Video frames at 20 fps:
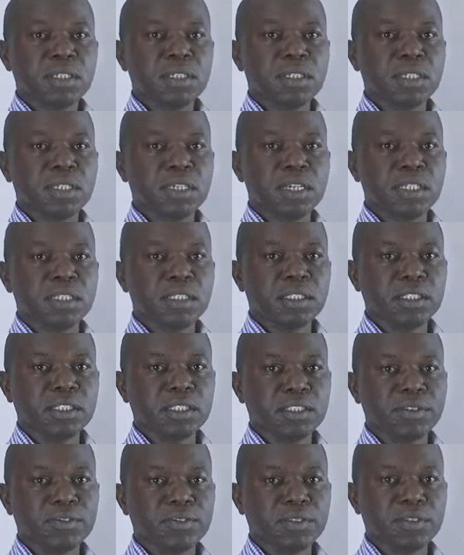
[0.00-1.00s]
the
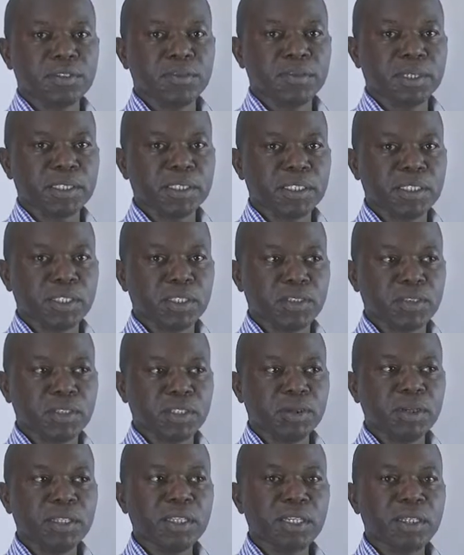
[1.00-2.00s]
digested food material,
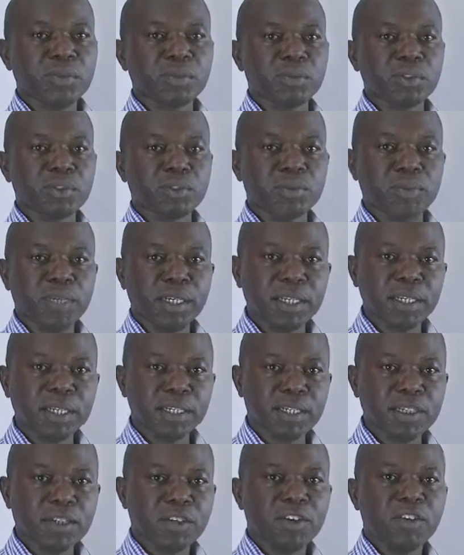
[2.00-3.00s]
the one that was meant
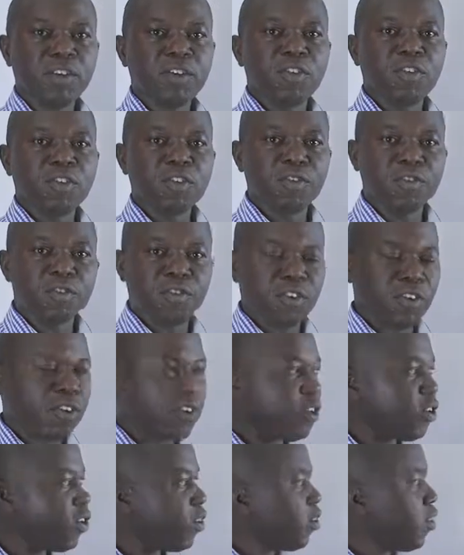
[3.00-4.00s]

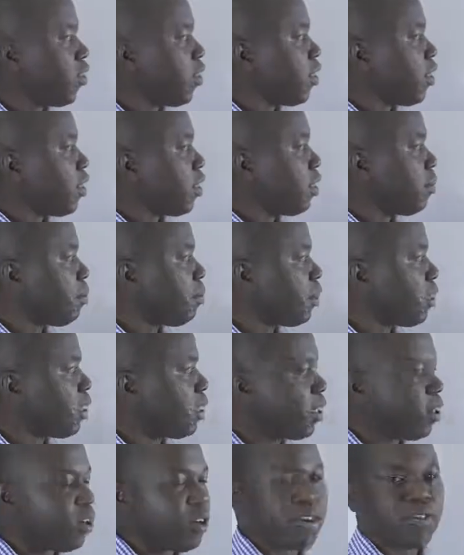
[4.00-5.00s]
for the
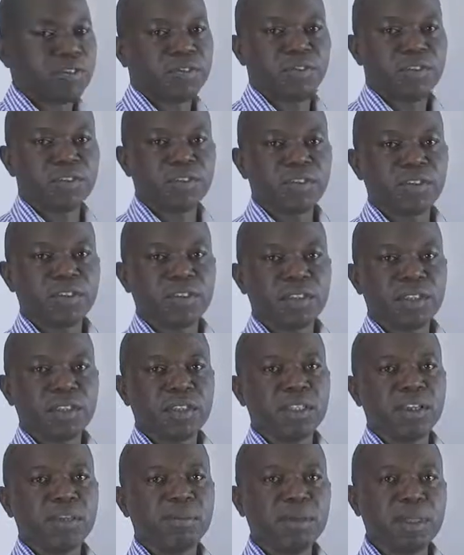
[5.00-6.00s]
body of
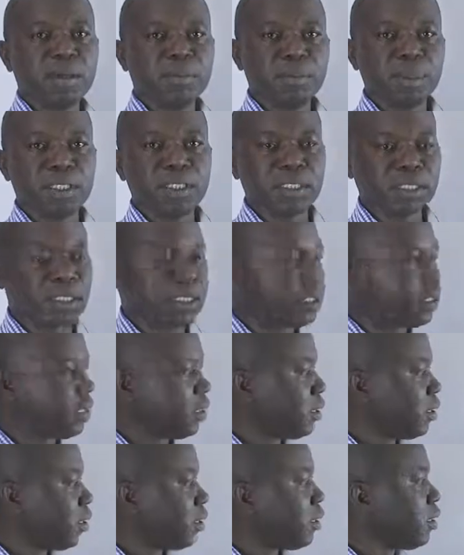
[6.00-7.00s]
the human
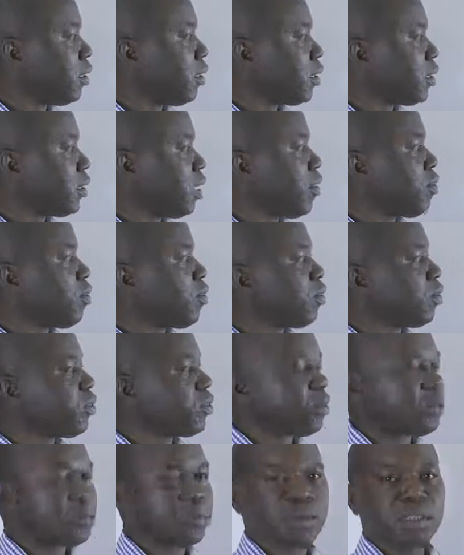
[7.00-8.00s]
beings. It's now
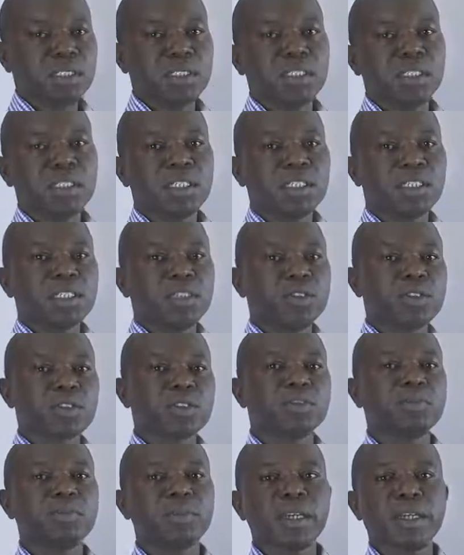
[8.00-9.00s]
going to be
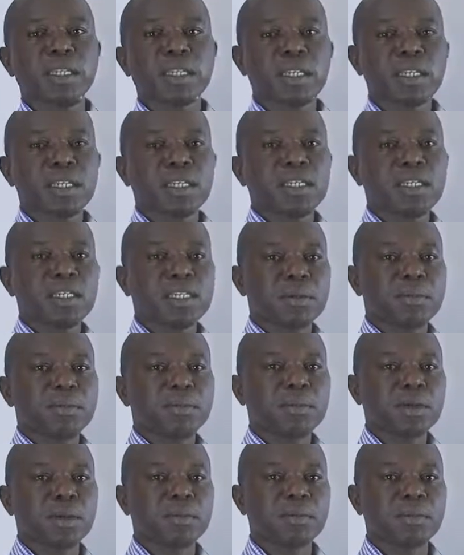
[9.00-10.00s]
used by the
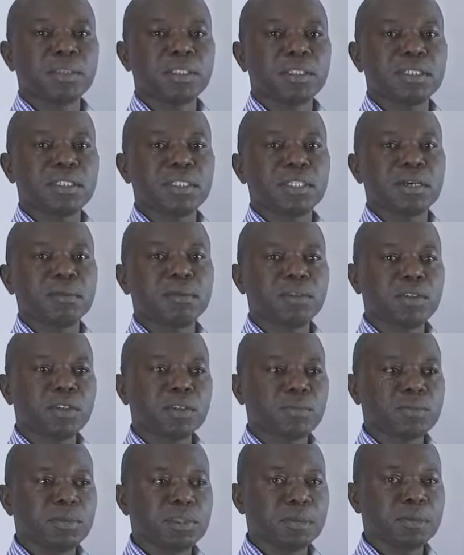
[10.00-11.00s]
tapeworm. It is
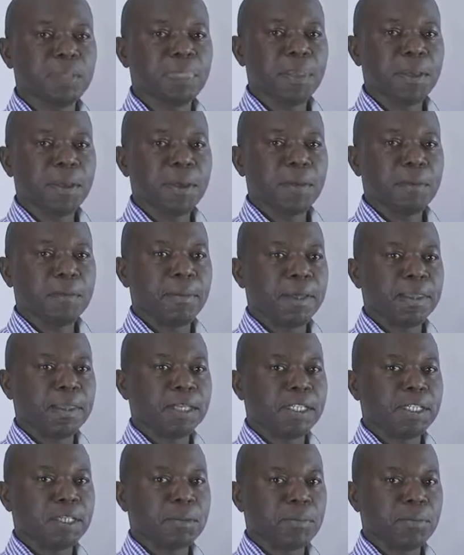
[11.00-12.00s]
absorbed by
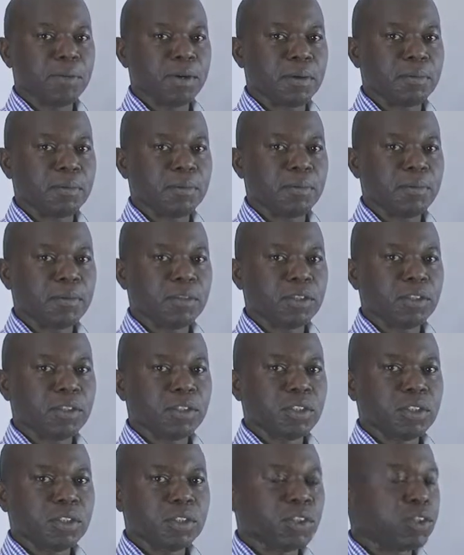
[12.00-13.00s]
the tapeworm.
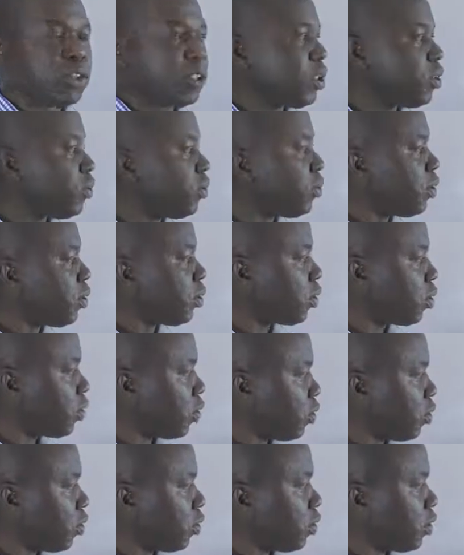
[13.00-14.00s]
So in doing
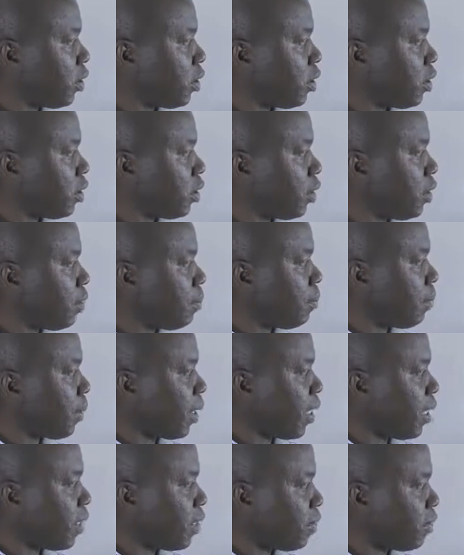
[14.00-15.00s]
so, it
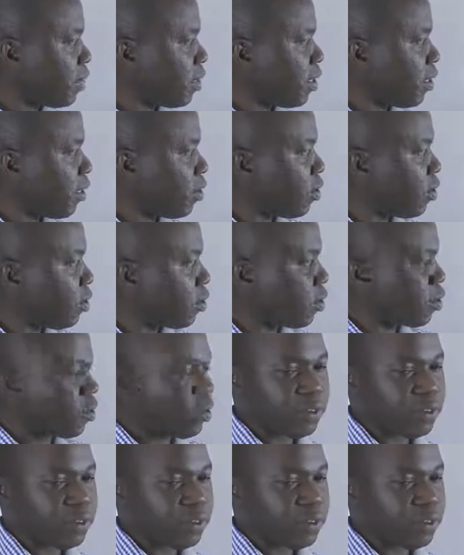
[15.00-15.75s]
deprives the host